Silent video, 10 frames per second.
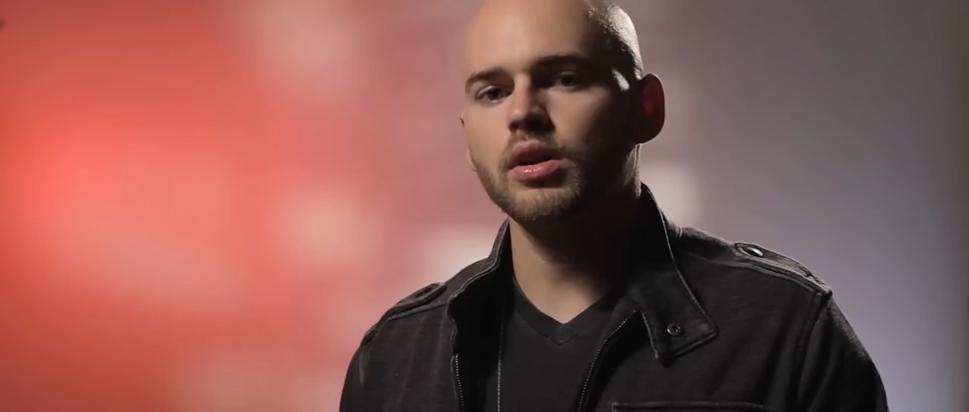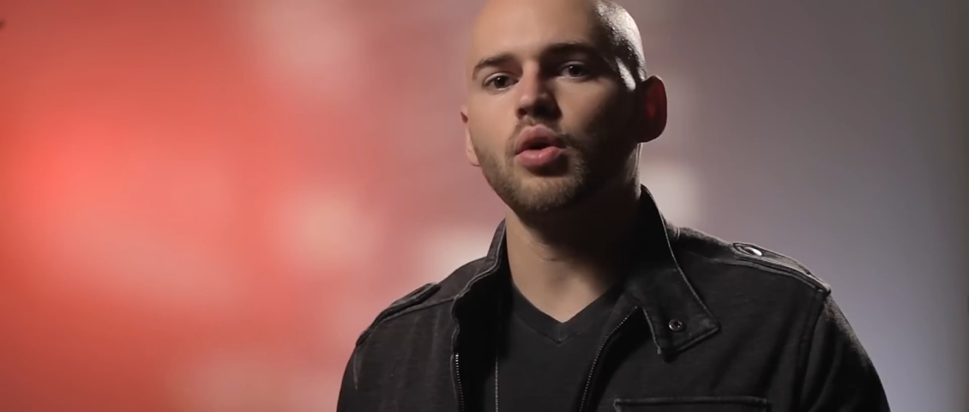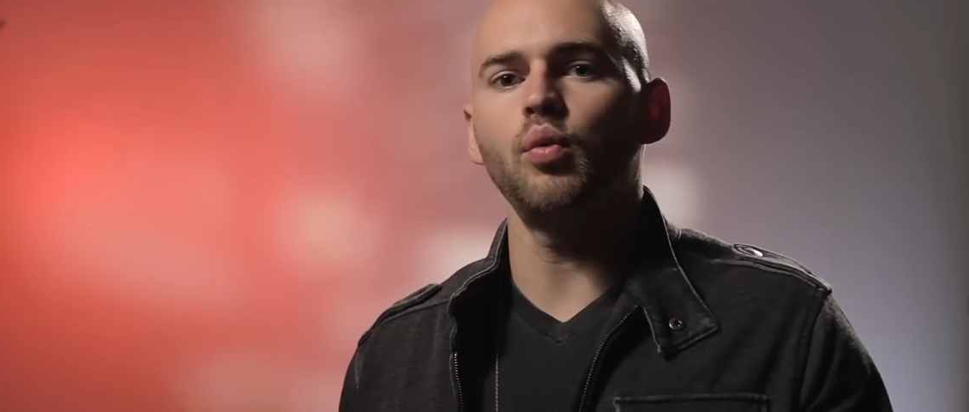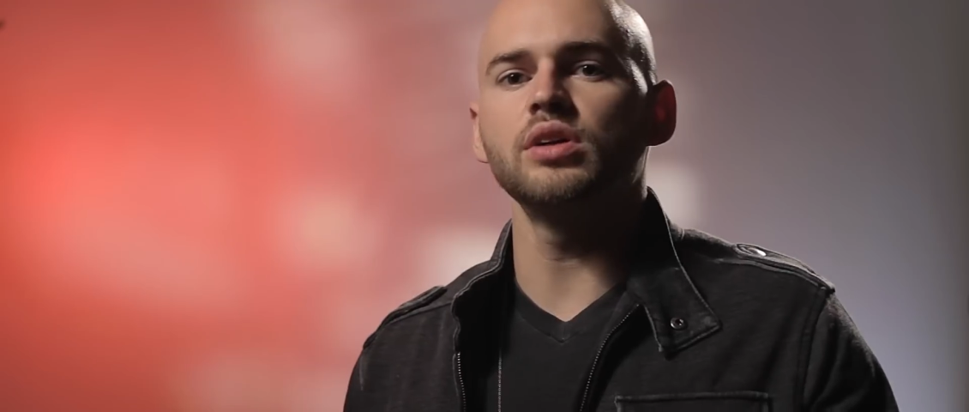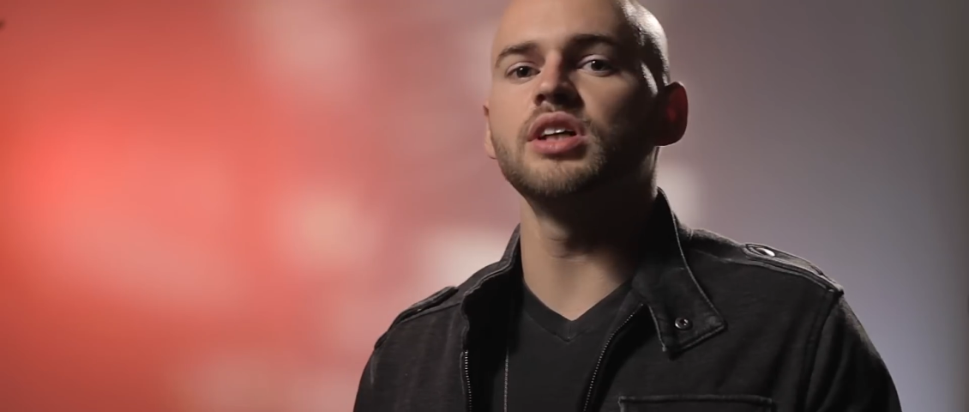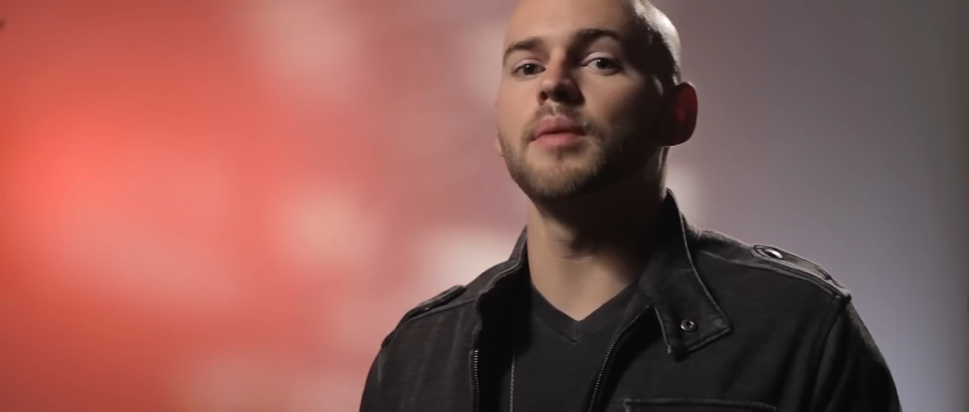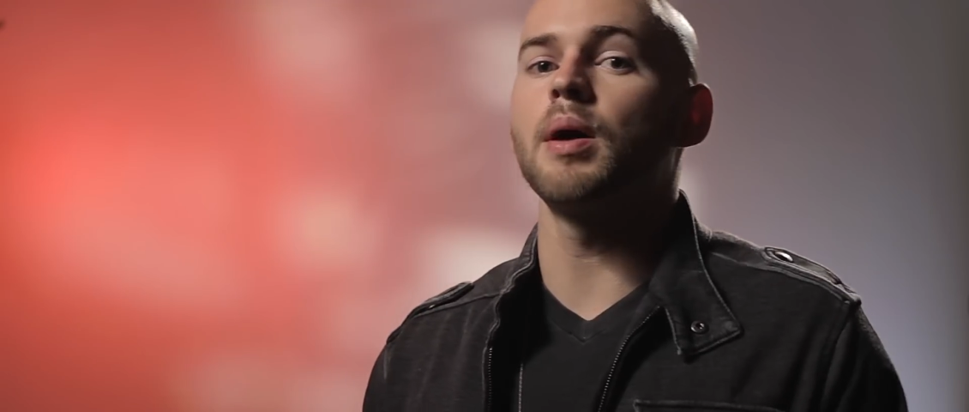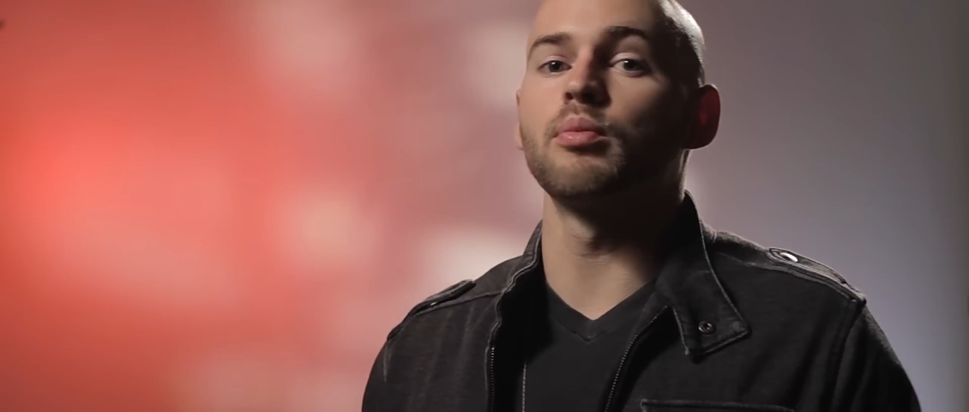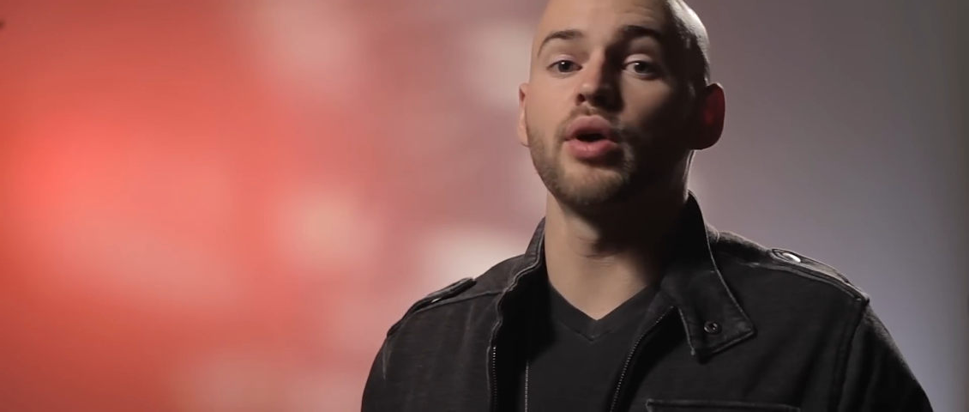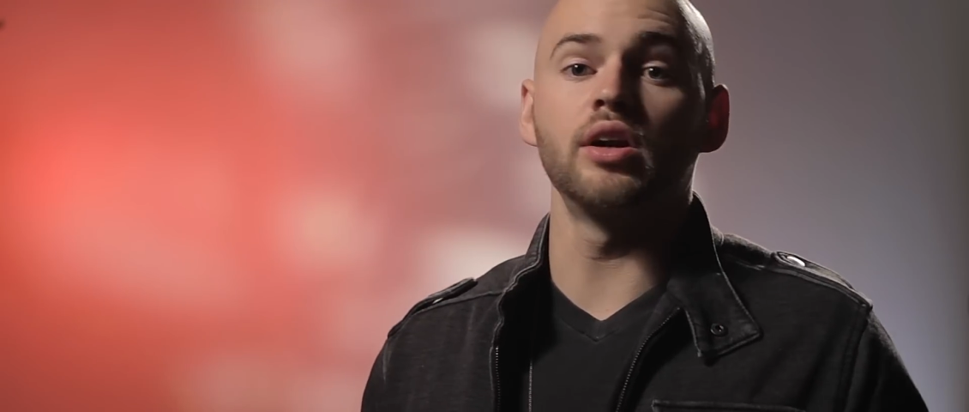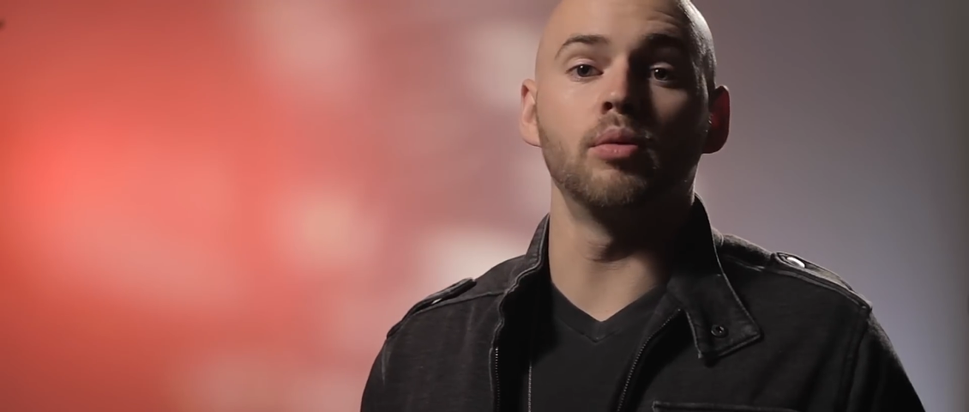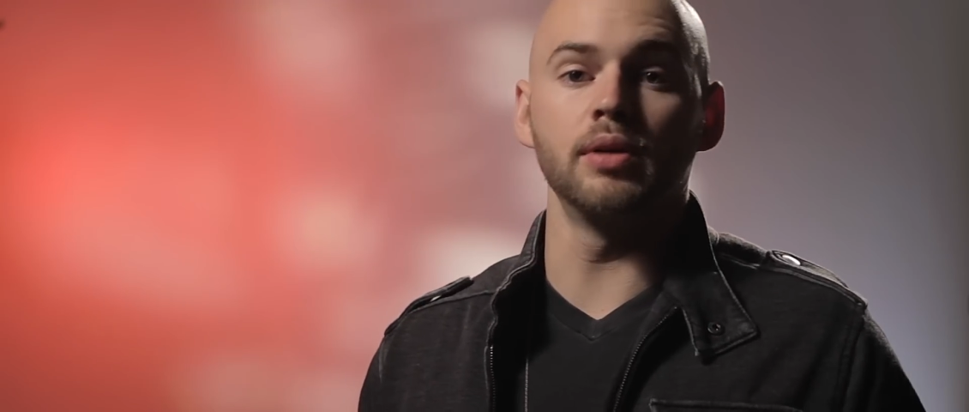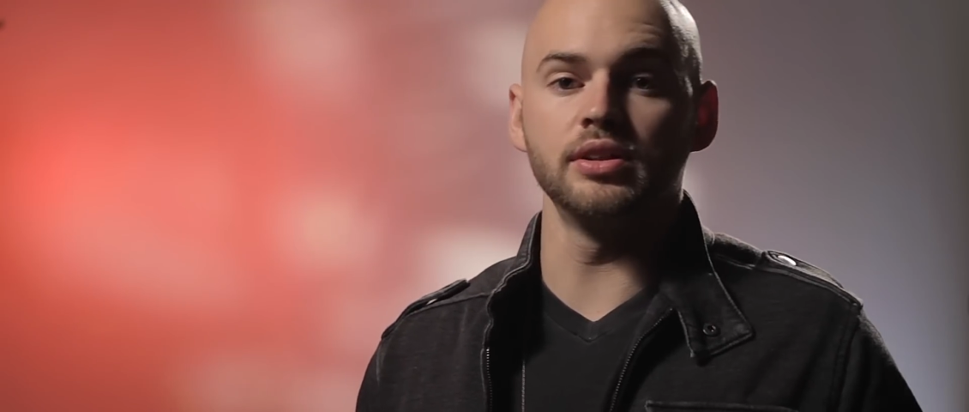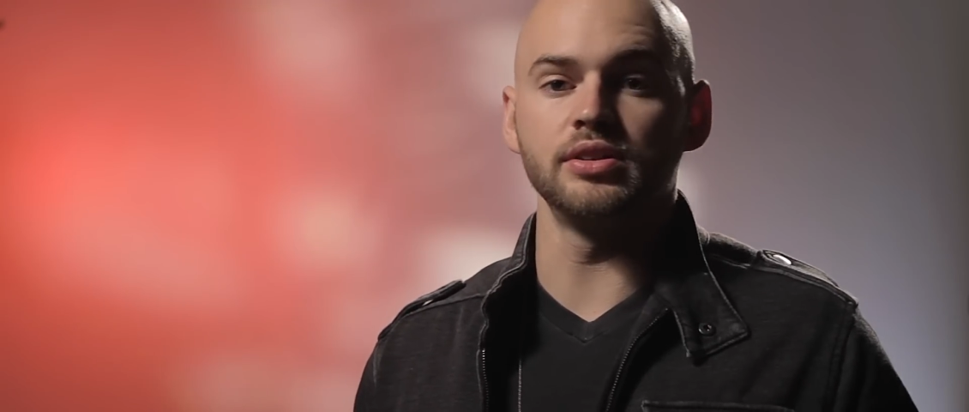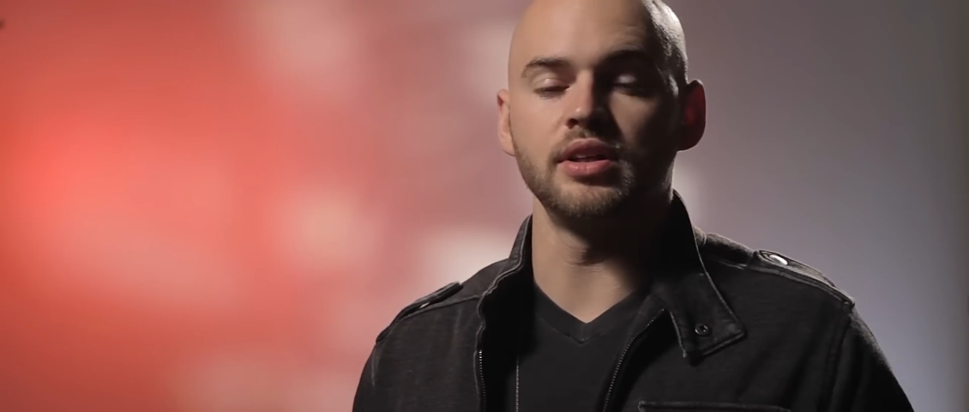What's up? I'm Randall
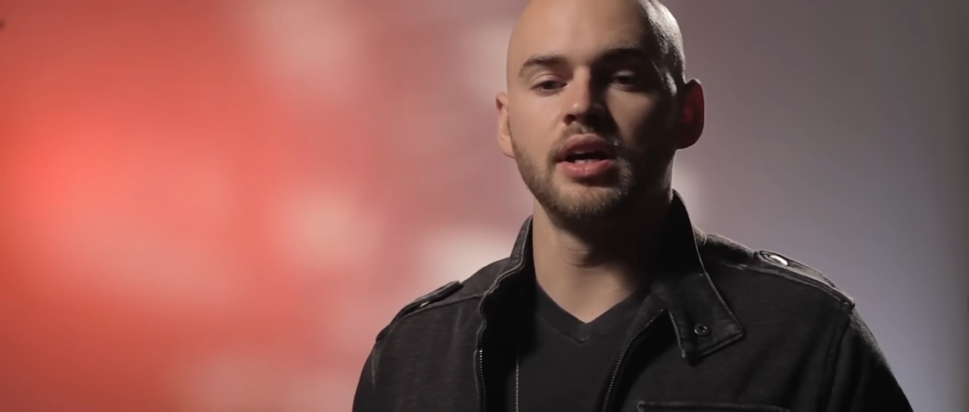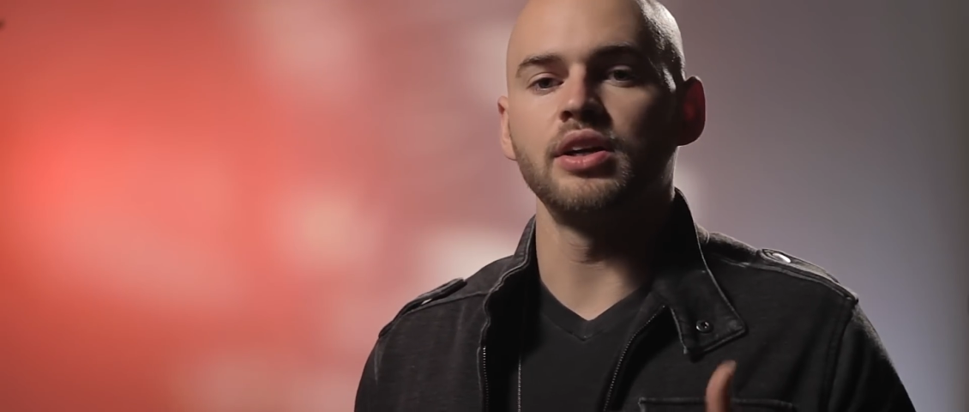Blizzard,